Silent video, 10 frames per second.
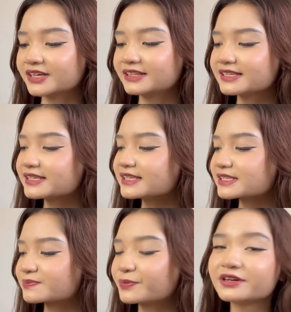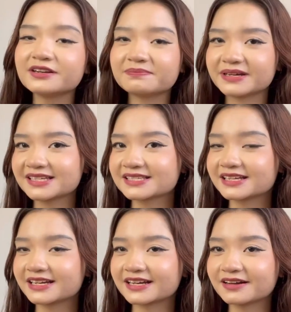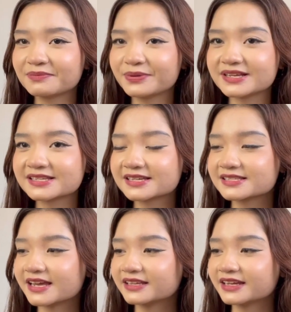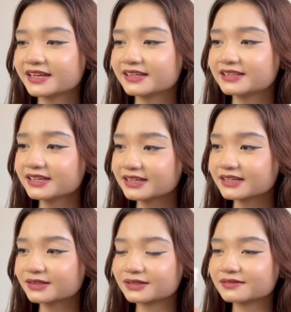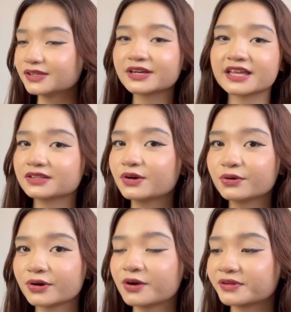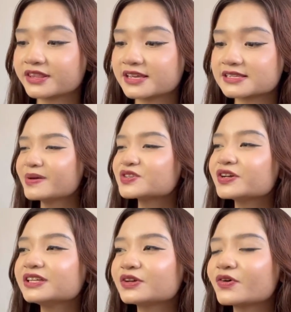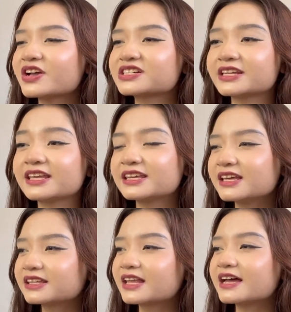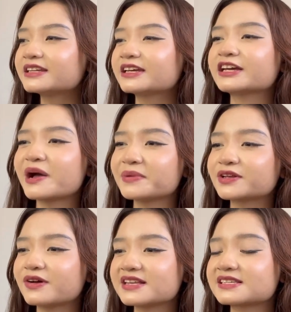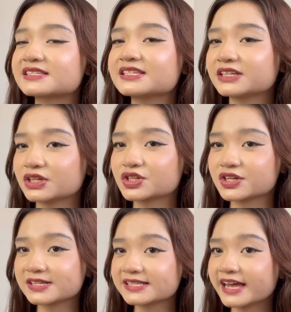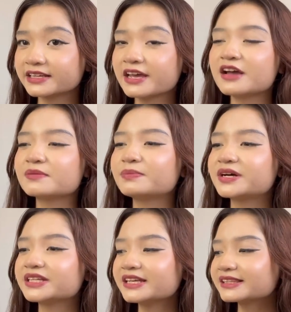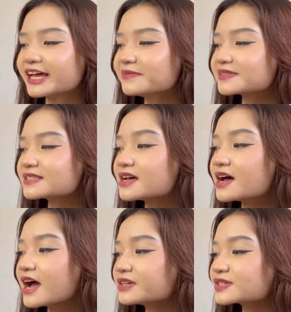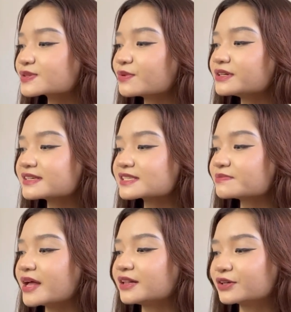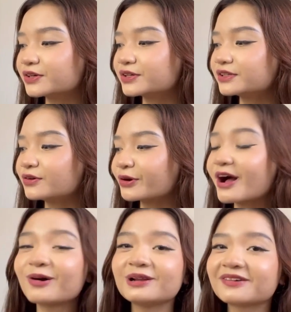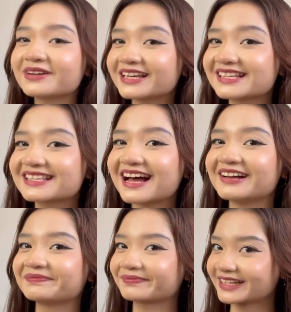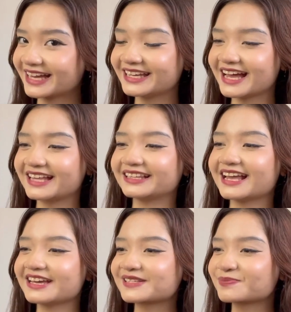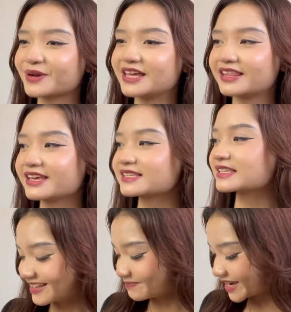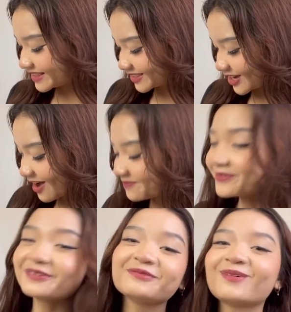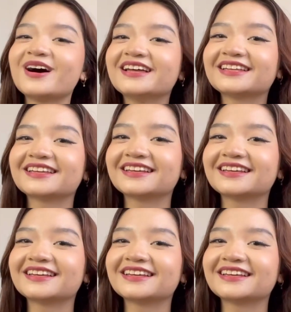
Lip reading: this is pretty basic, a basic scent, and I think you can't go wrong with this. Medyo hindi ko nga siya nakikita na ginagamit ko as a signature scent, but in times na I just wanna smell good, or ako lang mag-isa, ayan, I spray this. My top one,